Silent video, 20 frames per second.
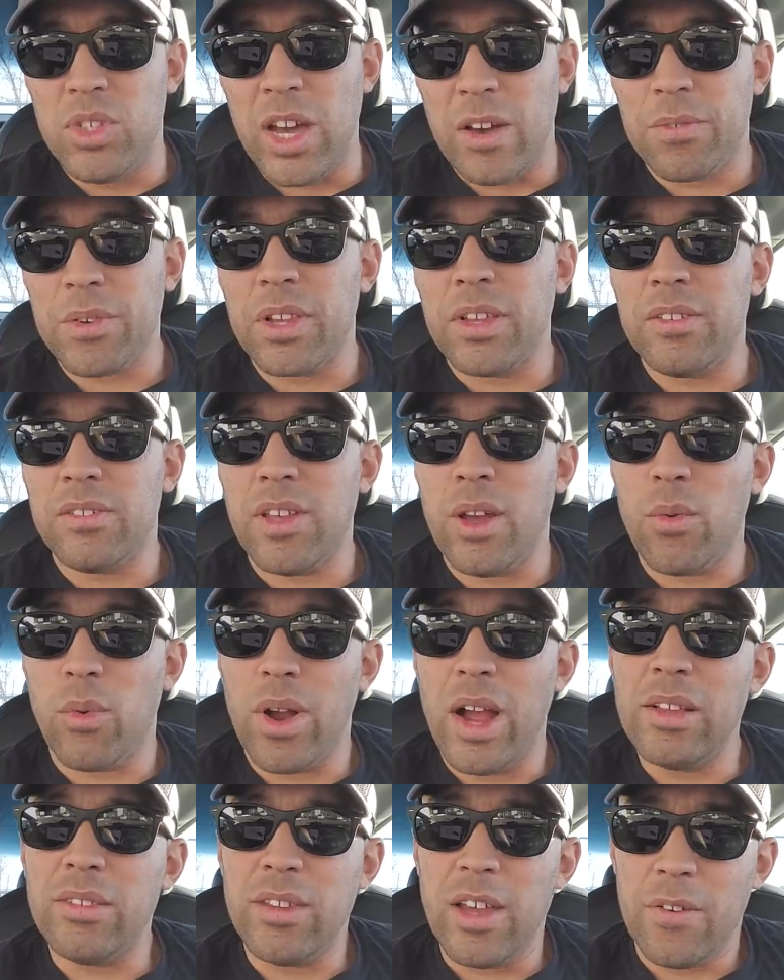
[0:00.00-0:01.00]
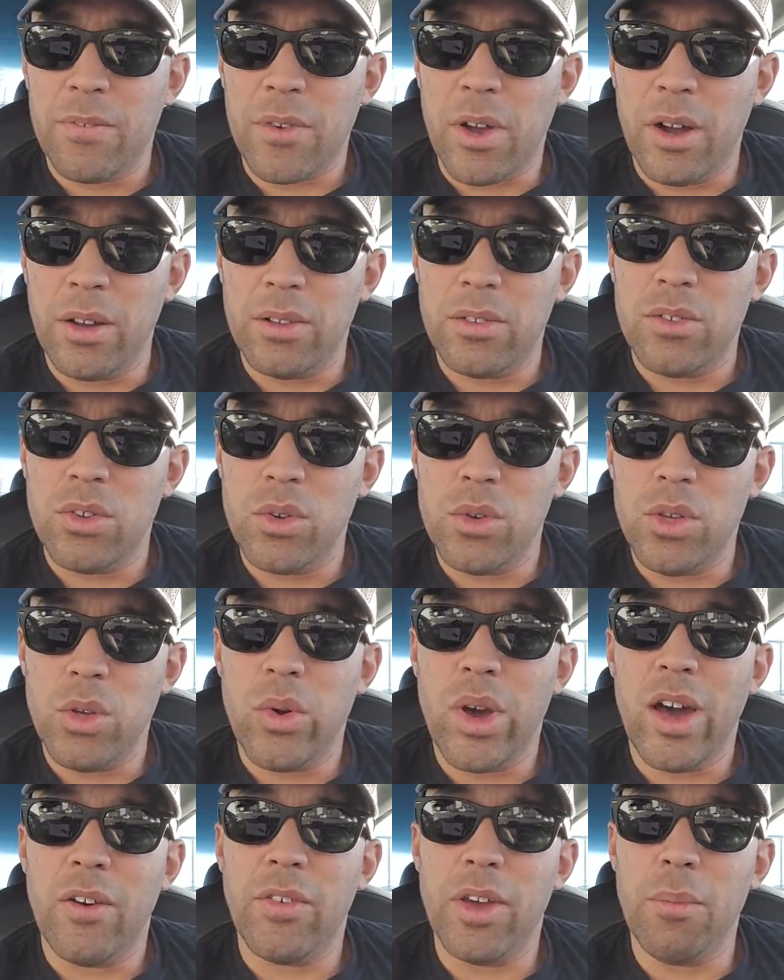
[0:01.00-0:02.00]
definitely say we're at DEF CON 2.
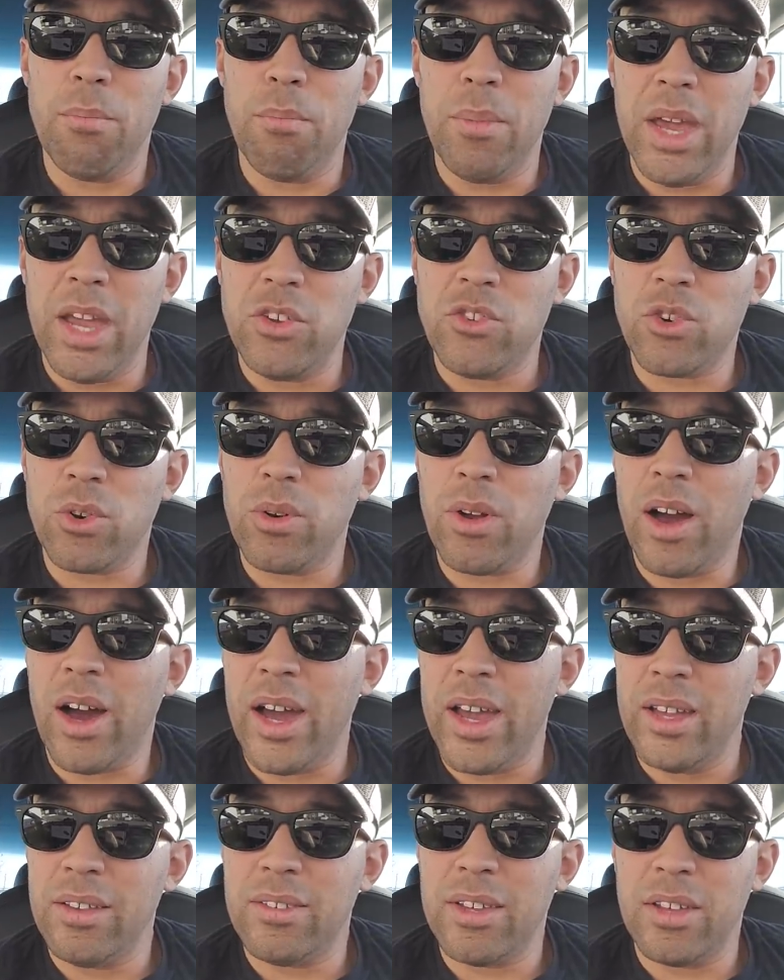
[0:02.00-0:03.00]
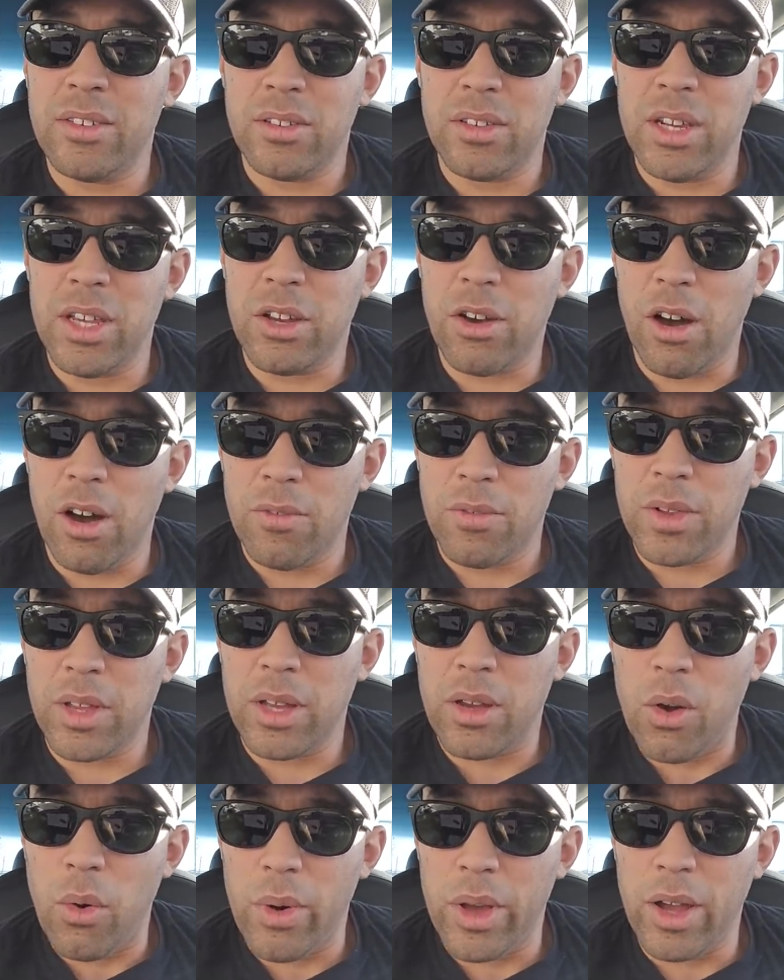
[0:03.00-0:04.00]
You have a major high intensity
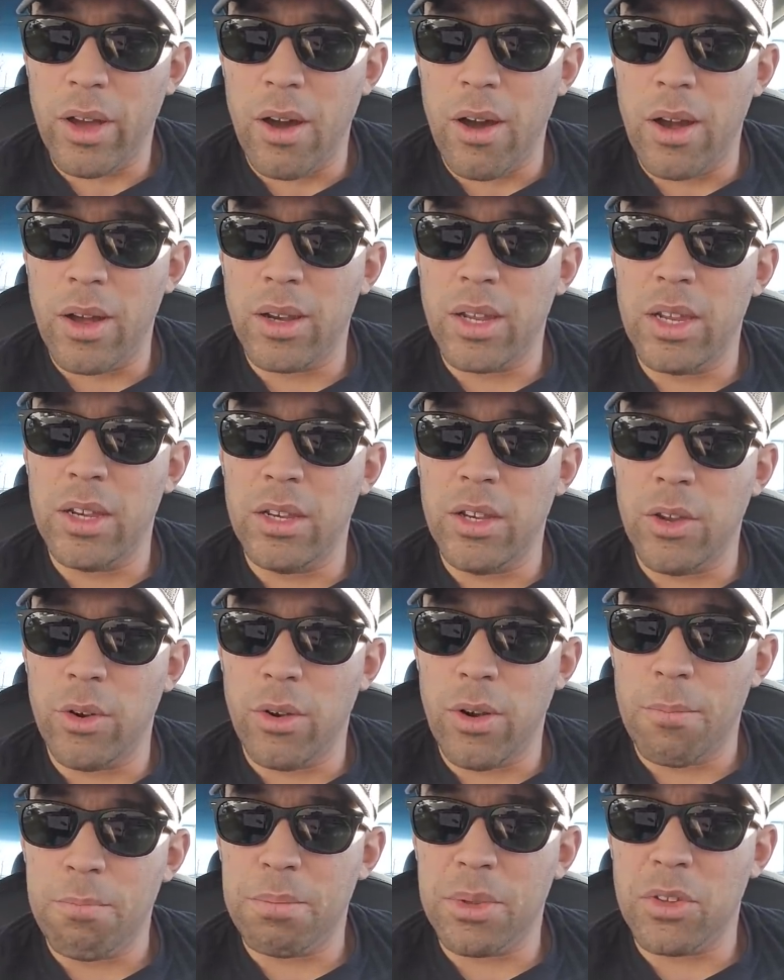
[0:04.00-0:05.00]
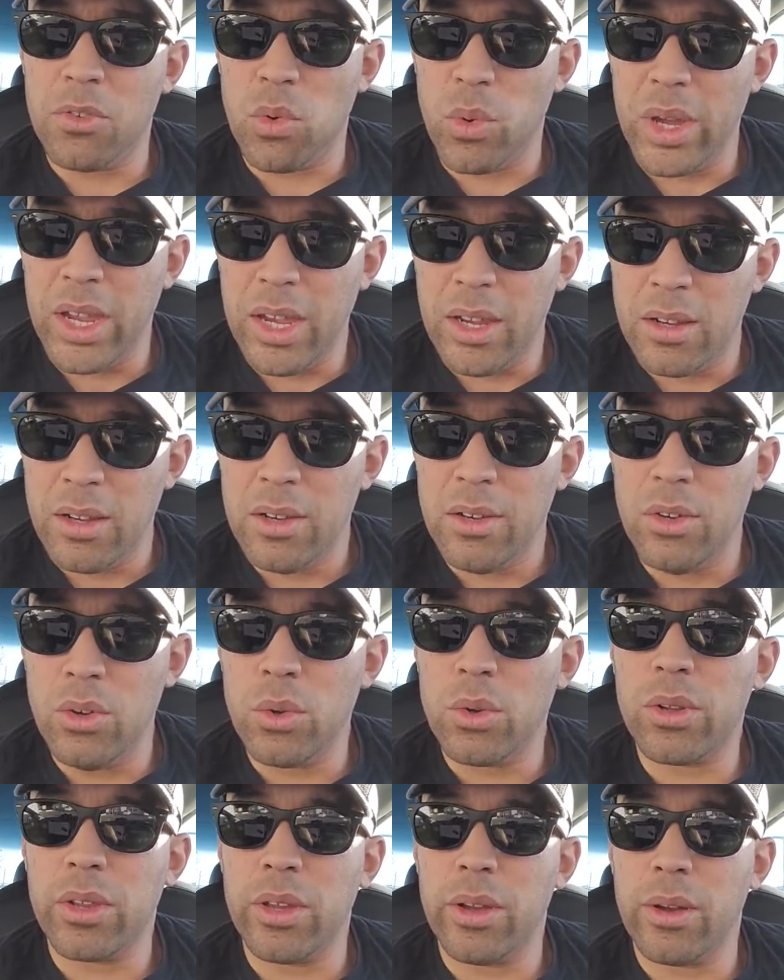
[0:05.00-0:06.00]
conflict going on in Europe between
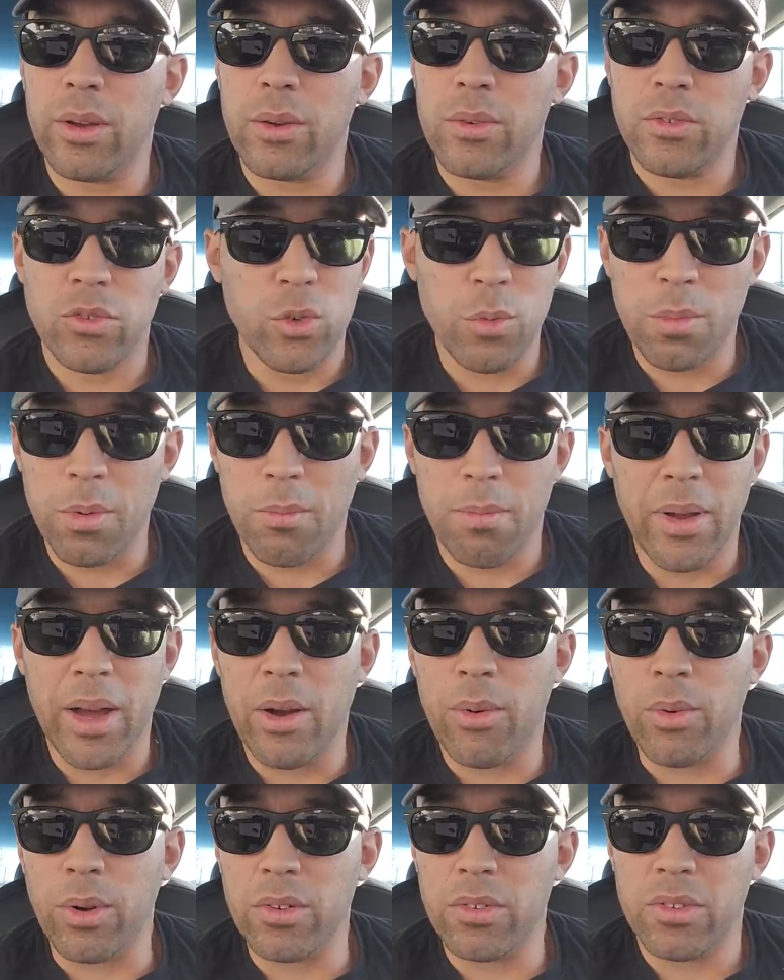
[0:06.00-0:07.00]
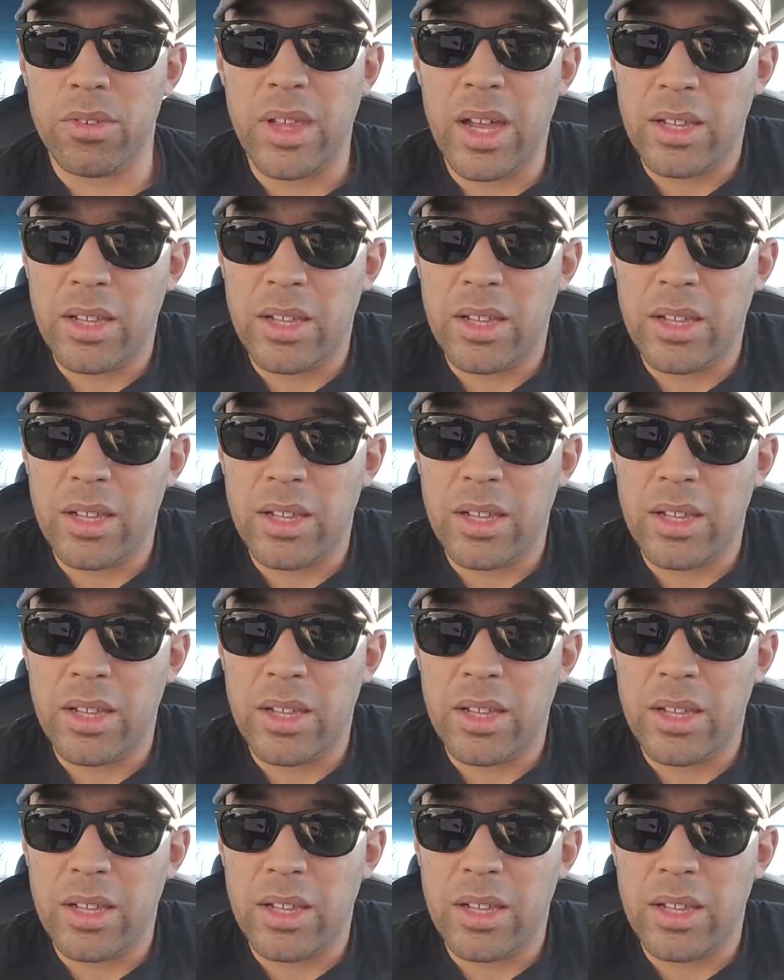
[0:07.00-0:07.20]
nuclear superpowers.